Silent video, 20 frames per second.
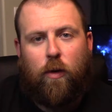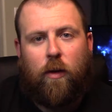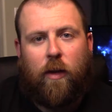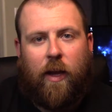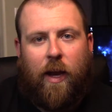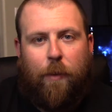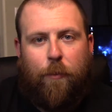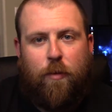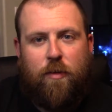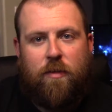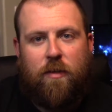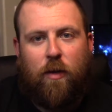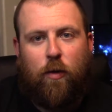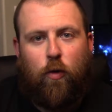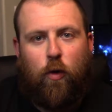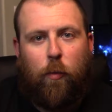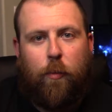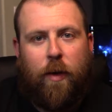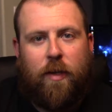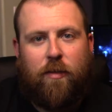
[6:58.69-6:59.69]
like I'm using the
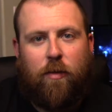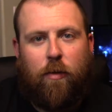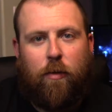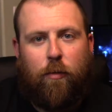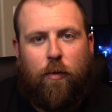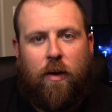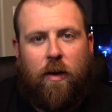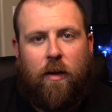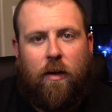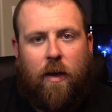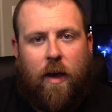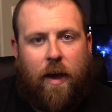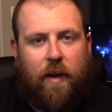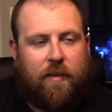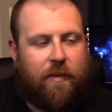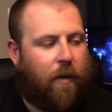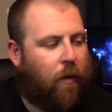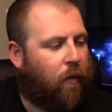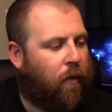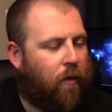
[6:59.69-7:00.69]
Google Pixel 3
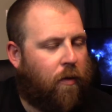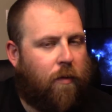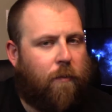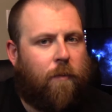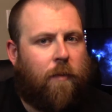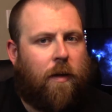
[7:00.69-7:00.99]
XL here.